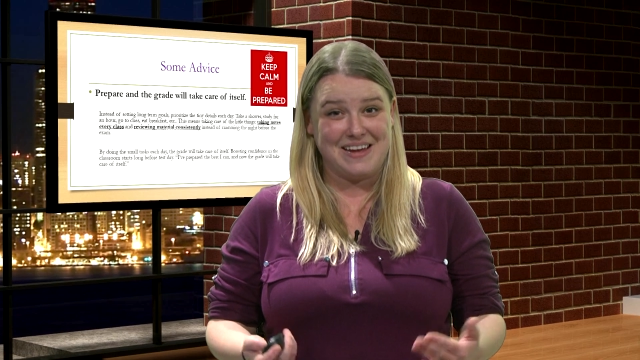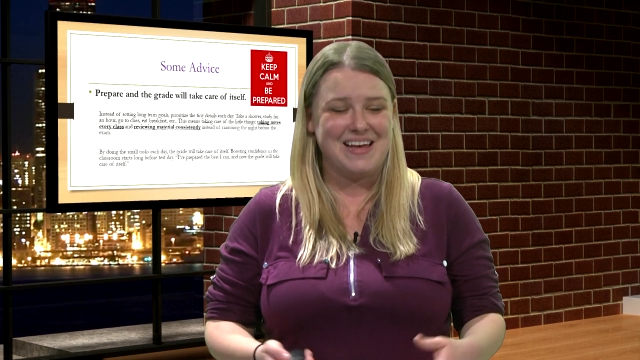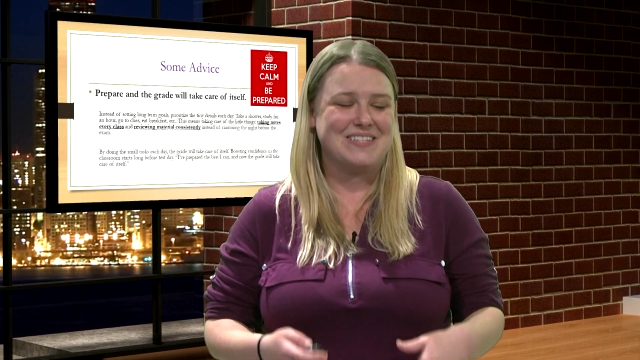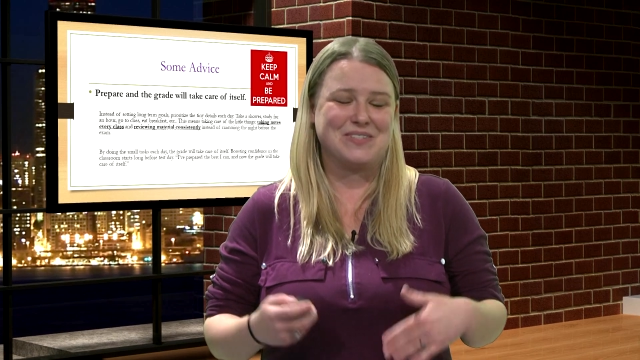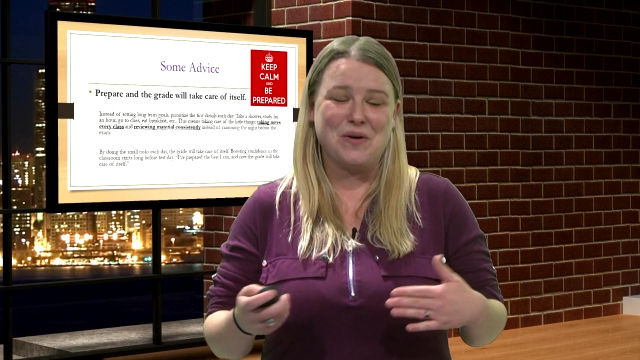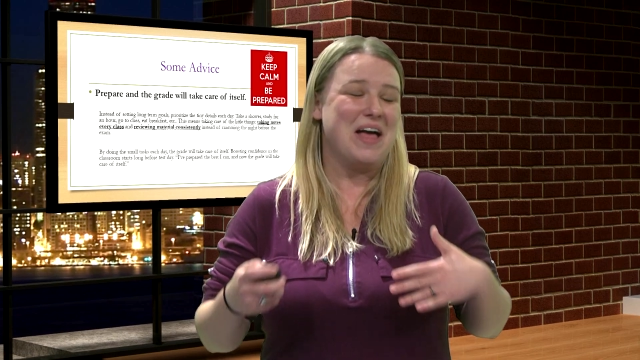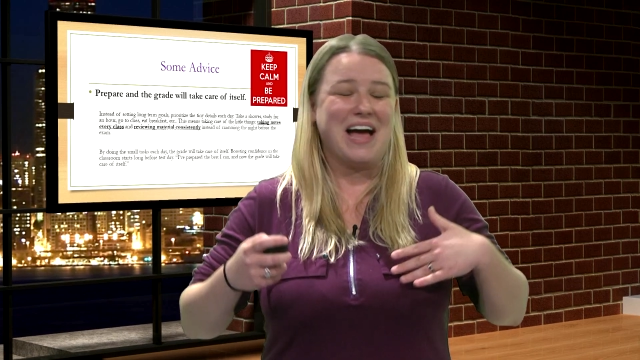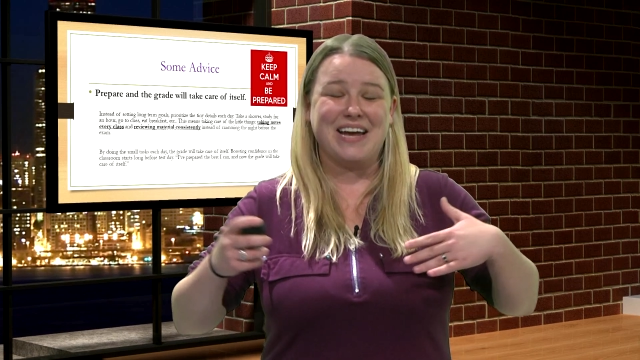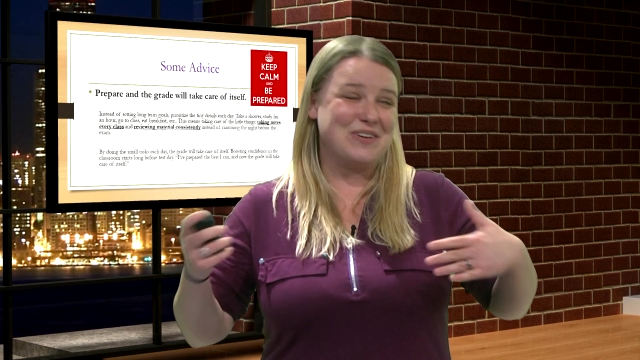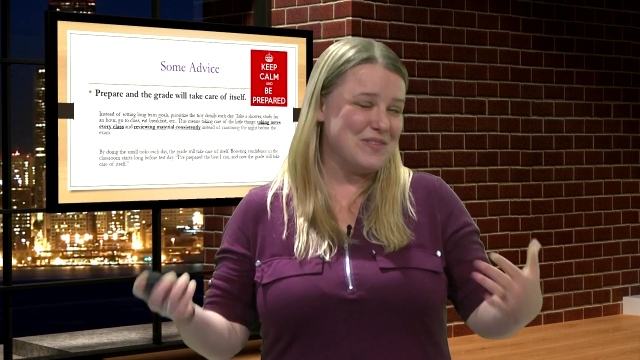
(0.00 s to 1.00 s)
So
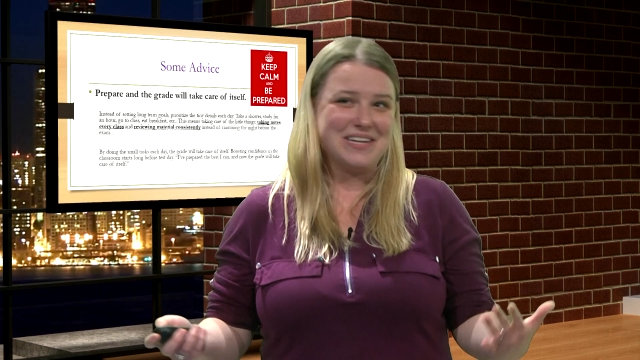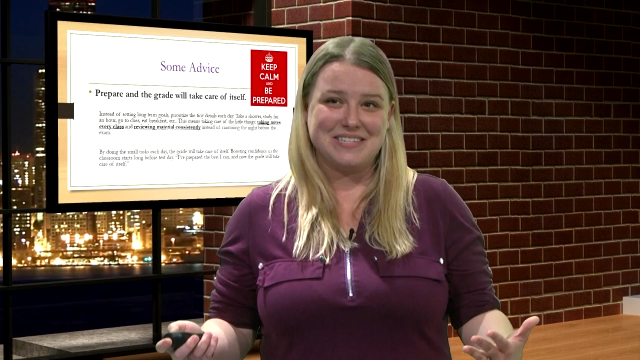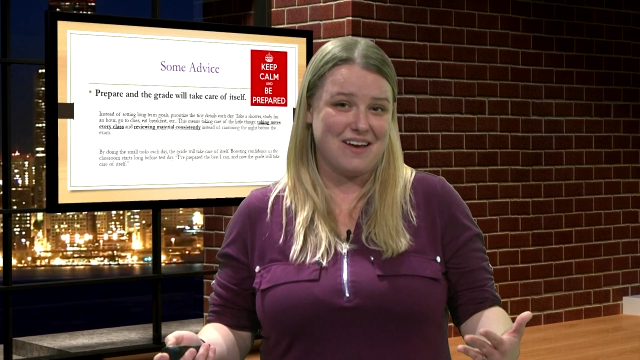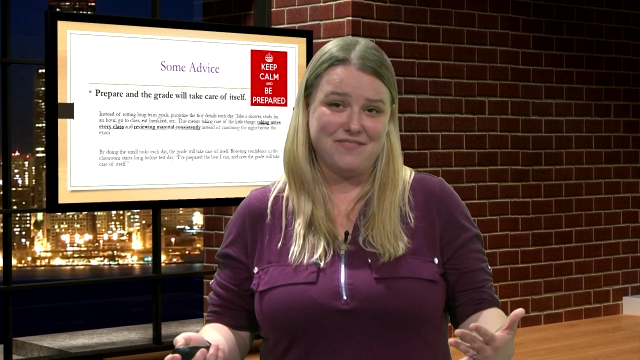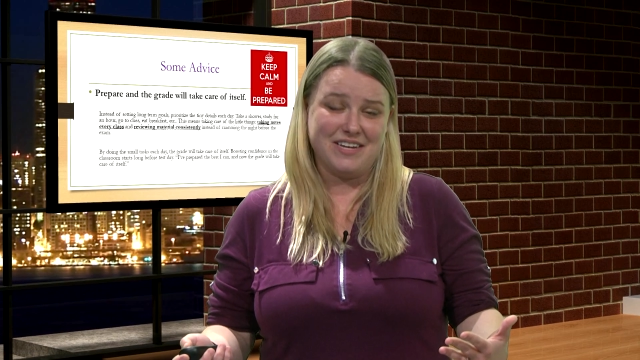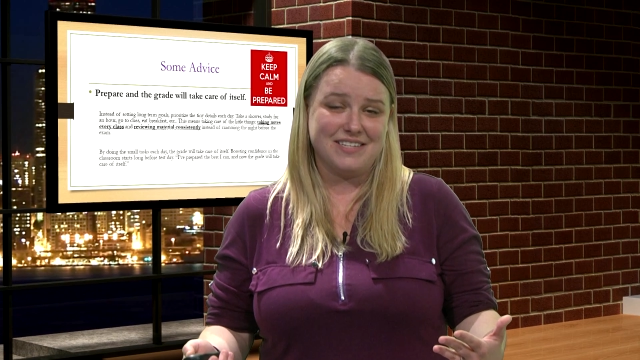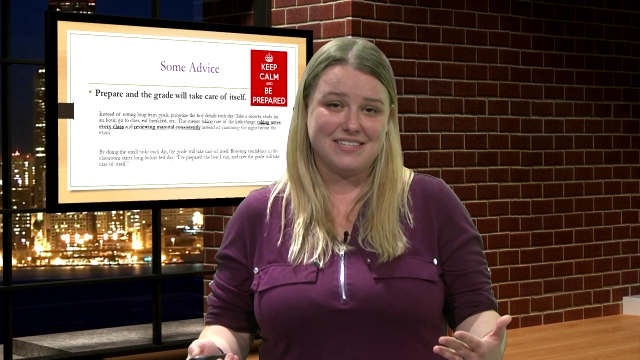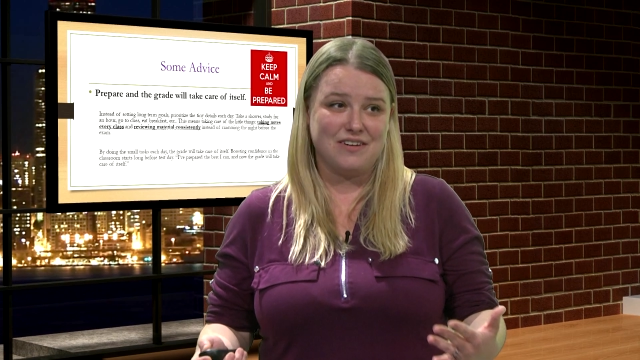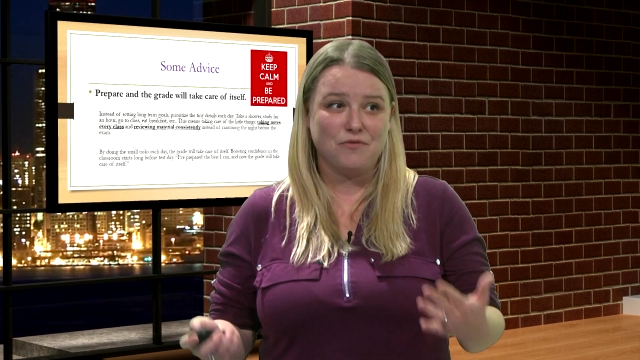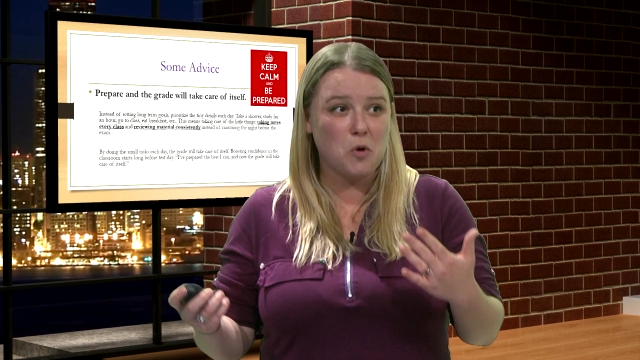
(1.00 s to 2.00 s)
I know that's obvious,
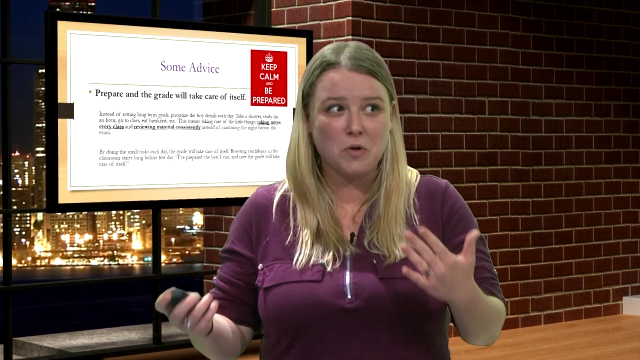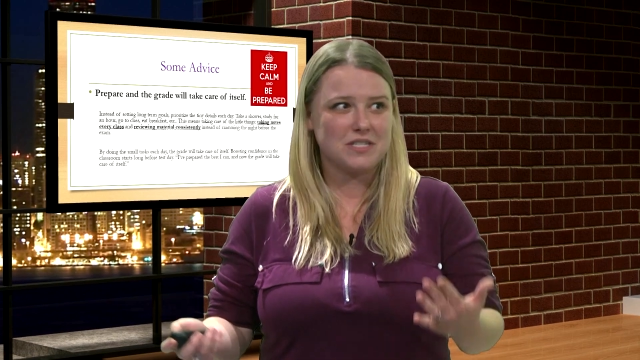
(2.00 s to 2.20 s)
and of course